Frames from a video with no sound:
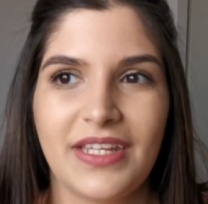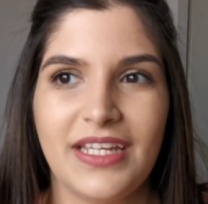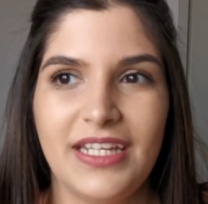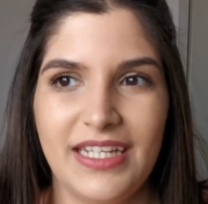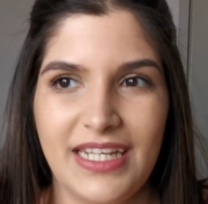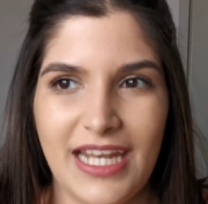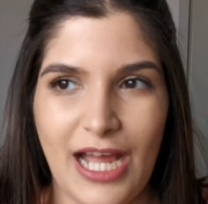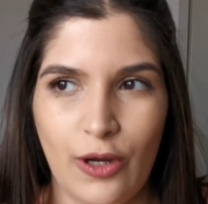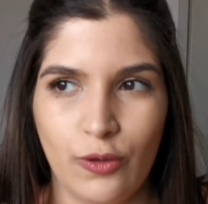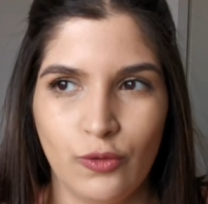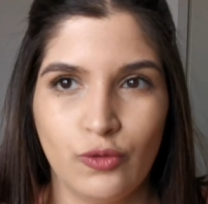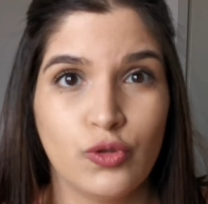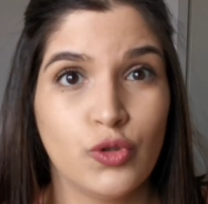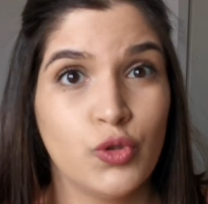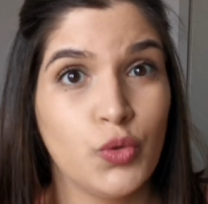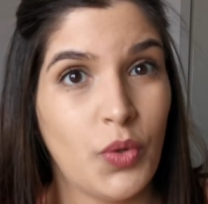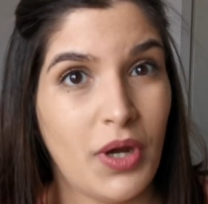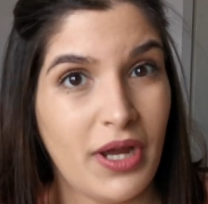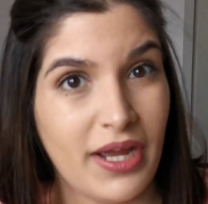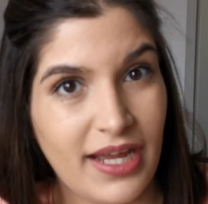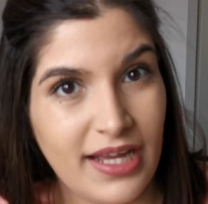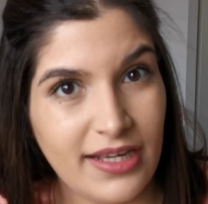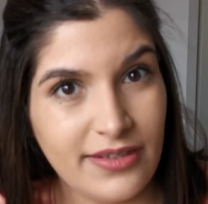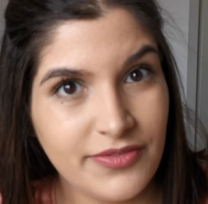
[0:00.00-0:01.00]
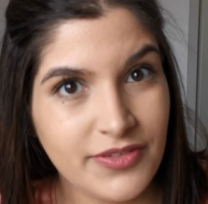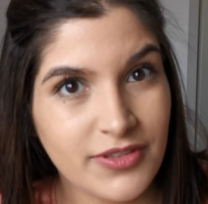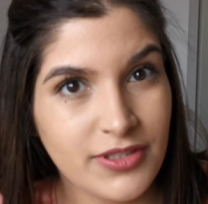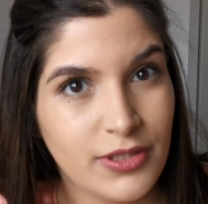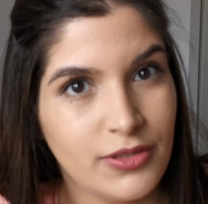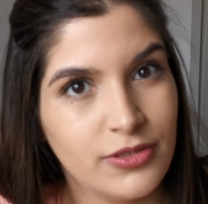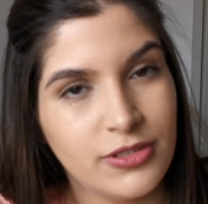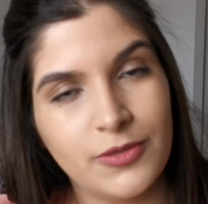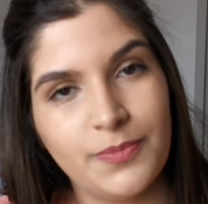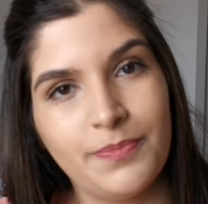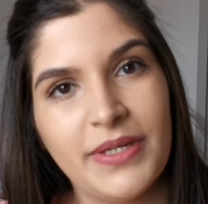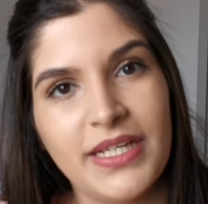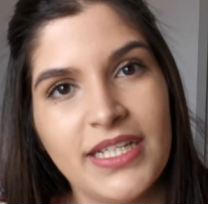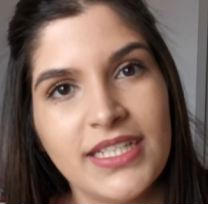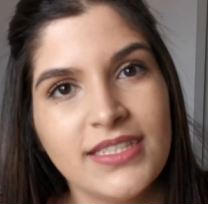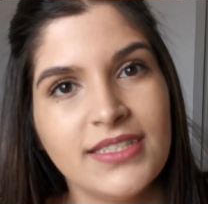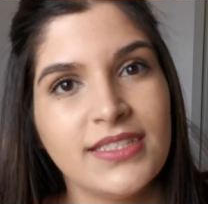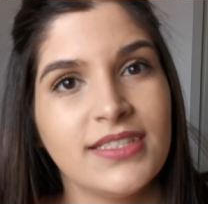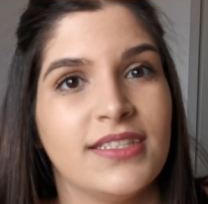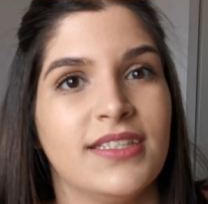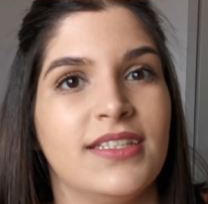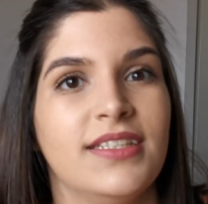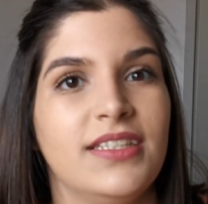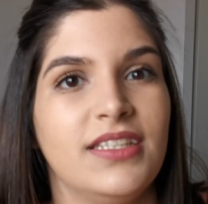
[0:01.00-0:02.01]
Now, do I have clothes
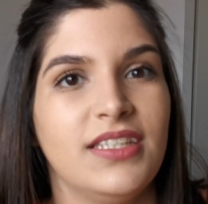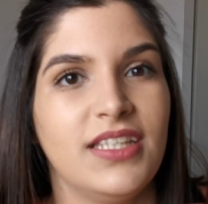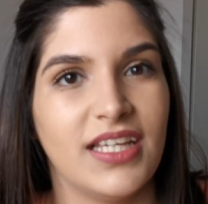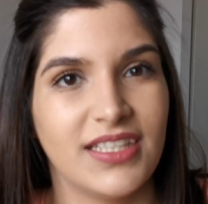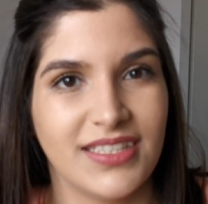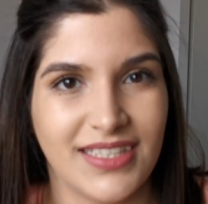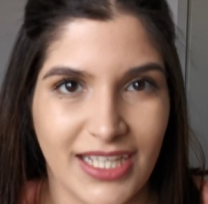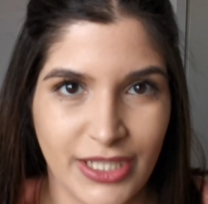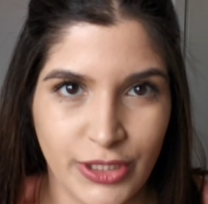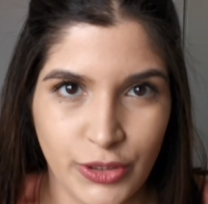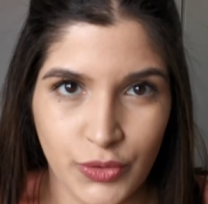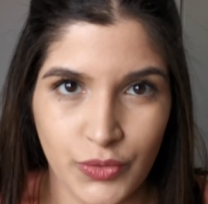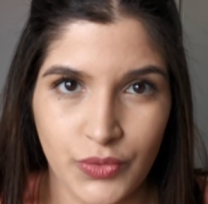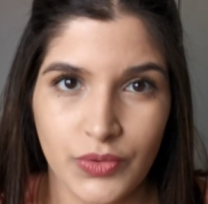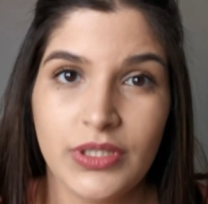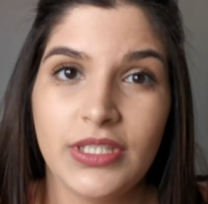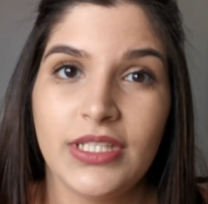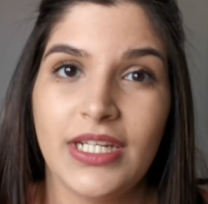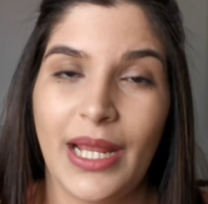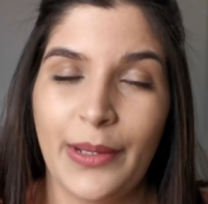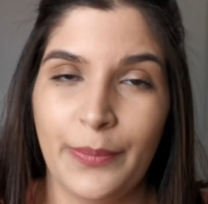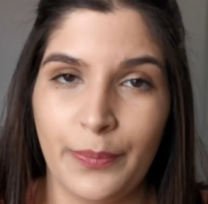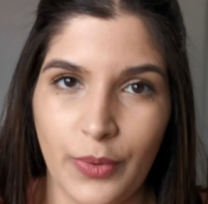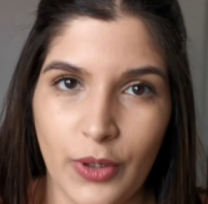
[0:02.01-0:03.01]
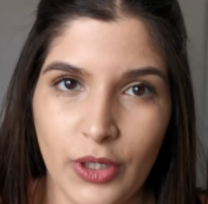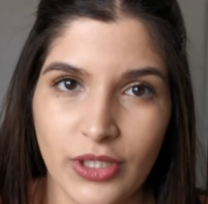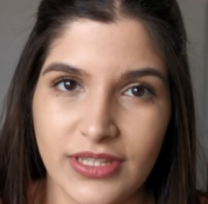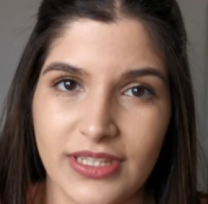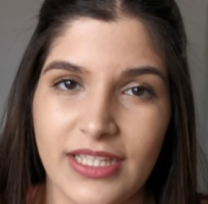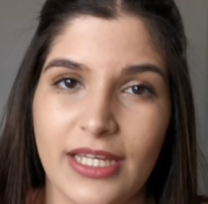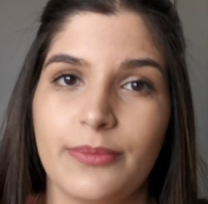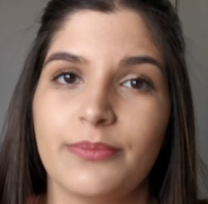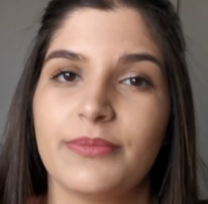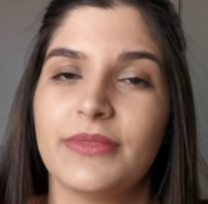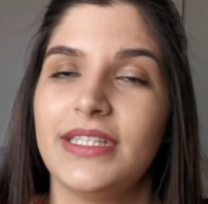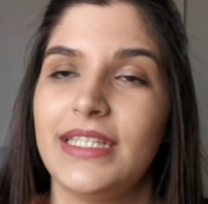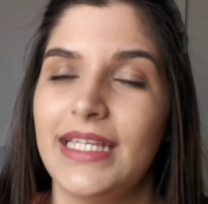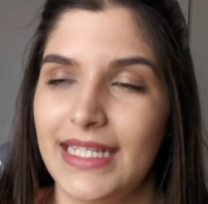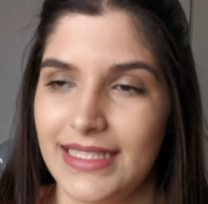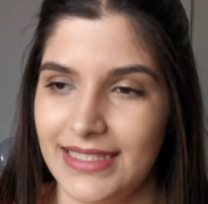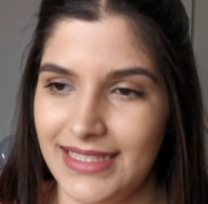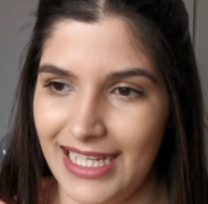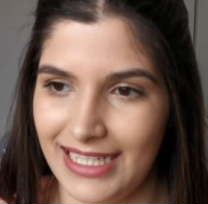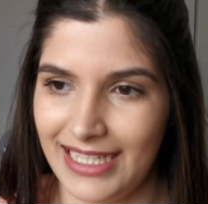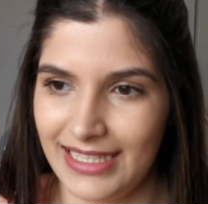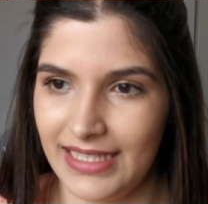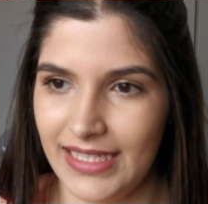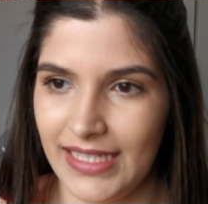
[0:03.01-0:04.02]
pegs? Yes, I do. Did I bought them?
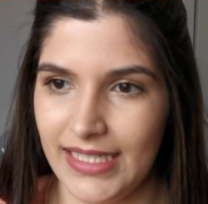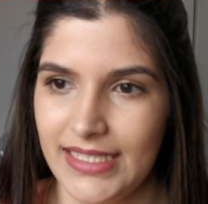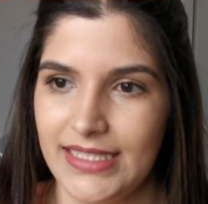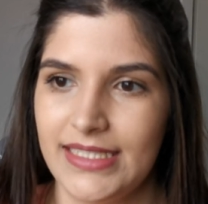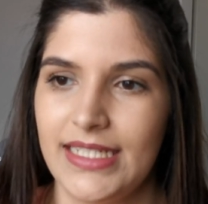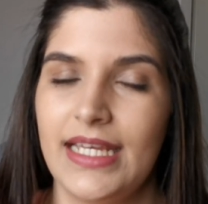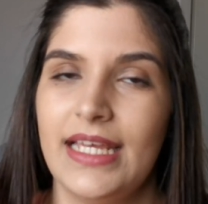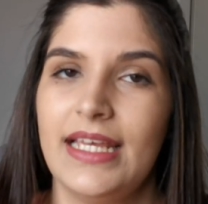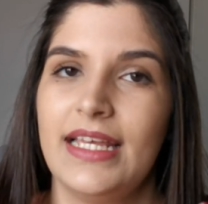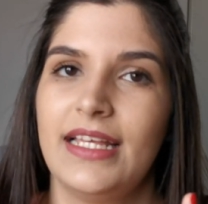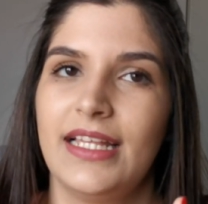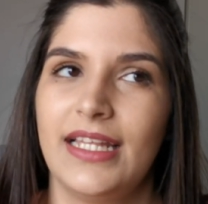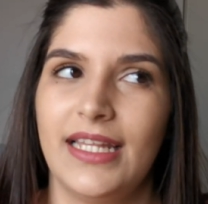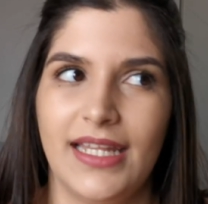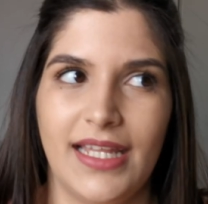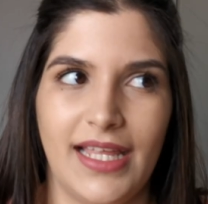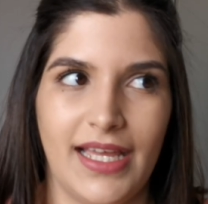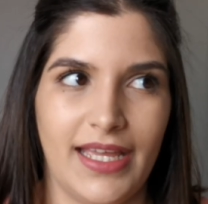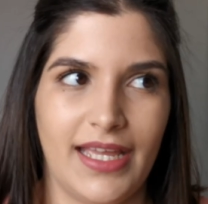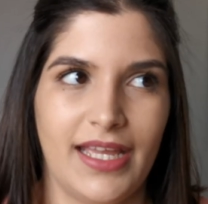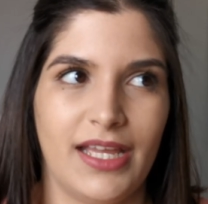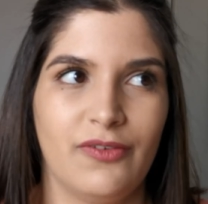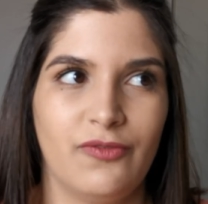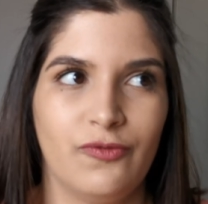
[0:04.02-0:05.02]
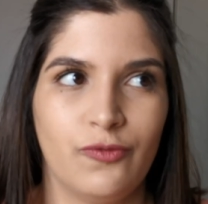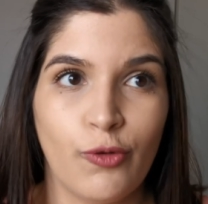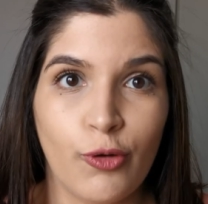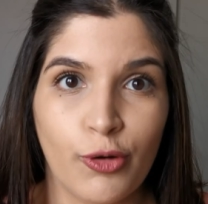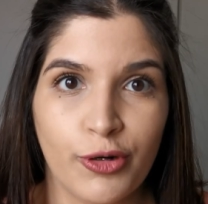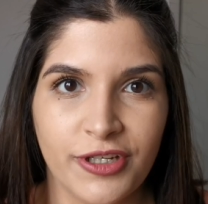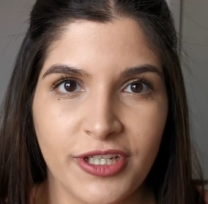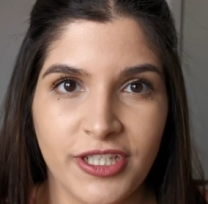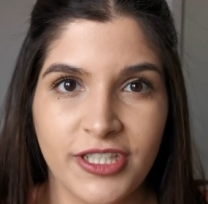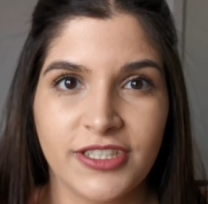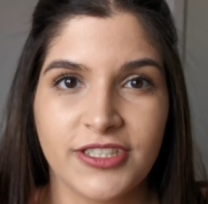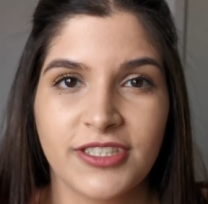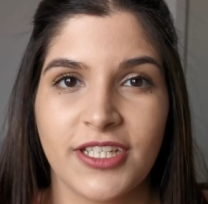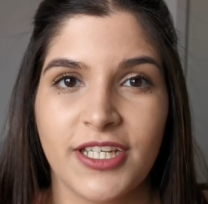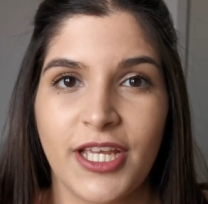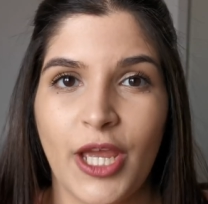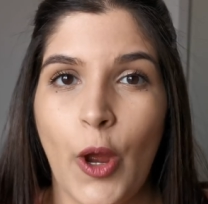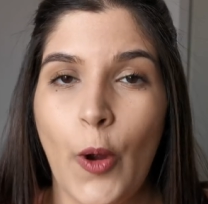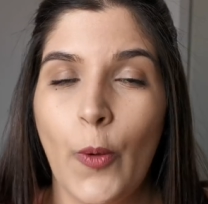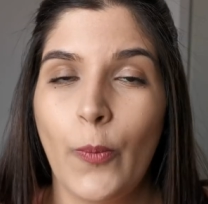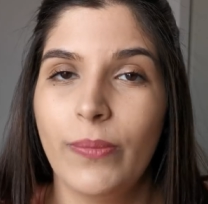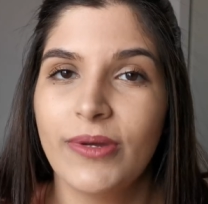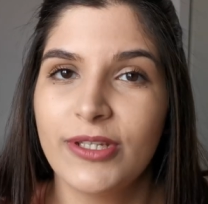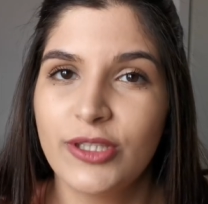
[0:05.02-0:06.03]
Yes, I did, like 4 years
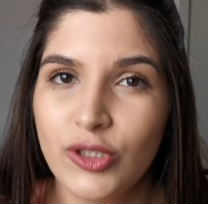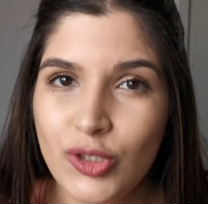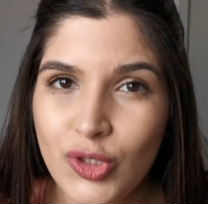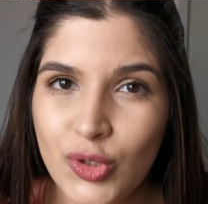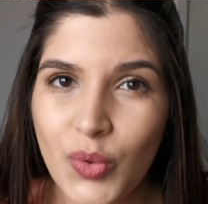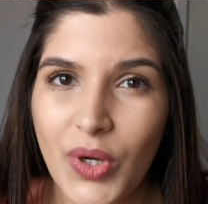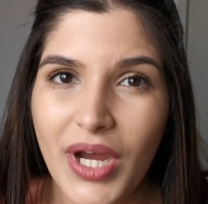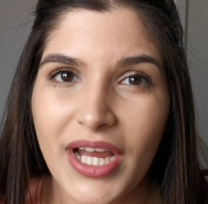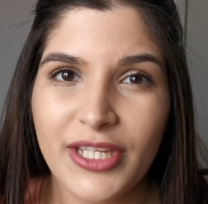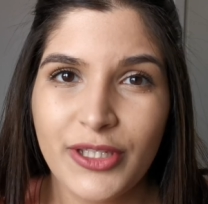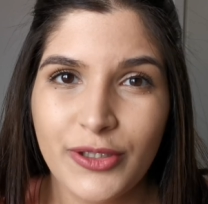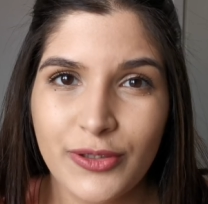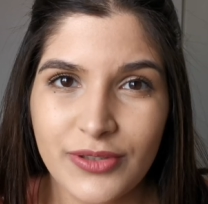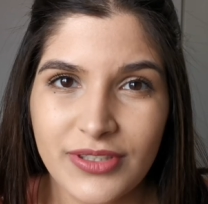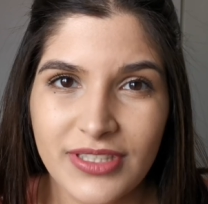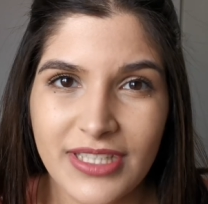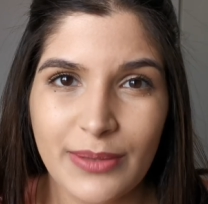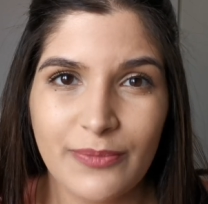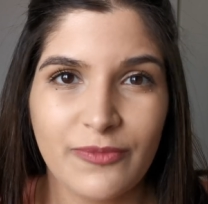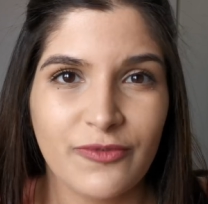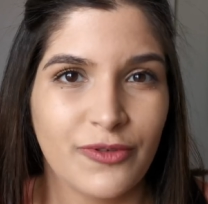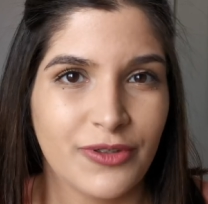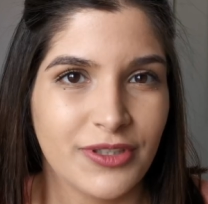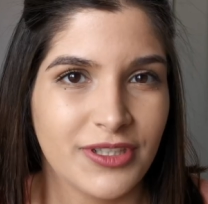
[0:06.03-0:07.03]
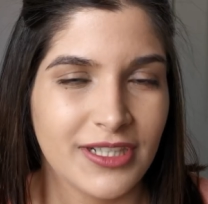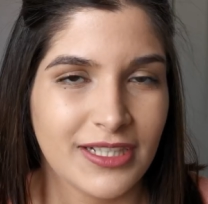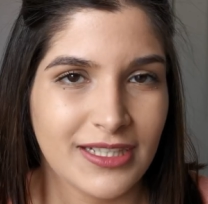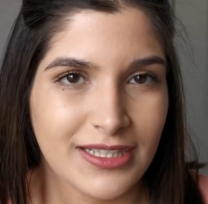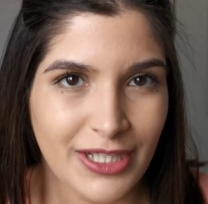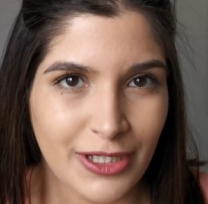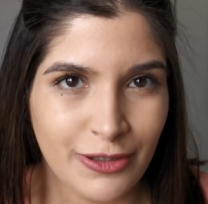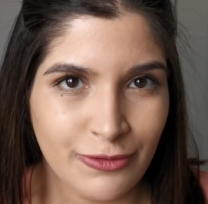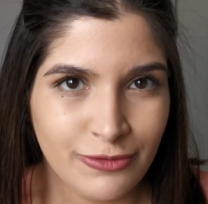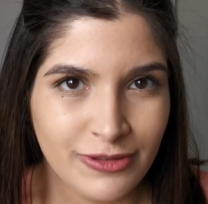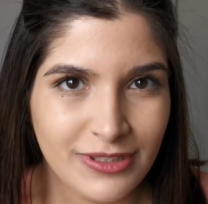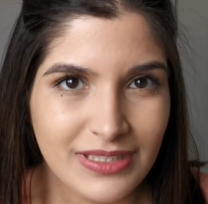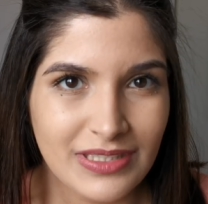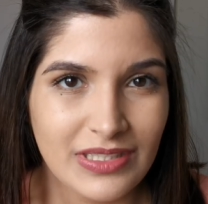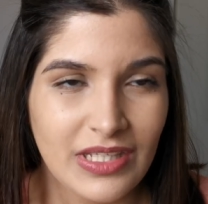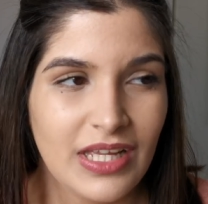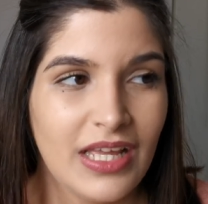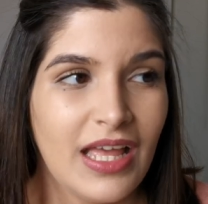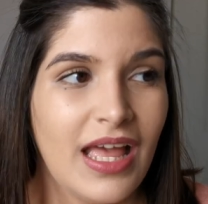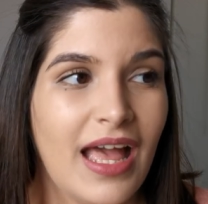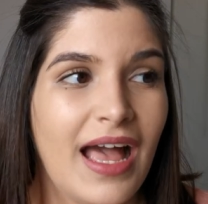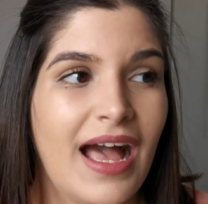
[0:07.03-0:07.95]
ago. But do I use them for the clothes?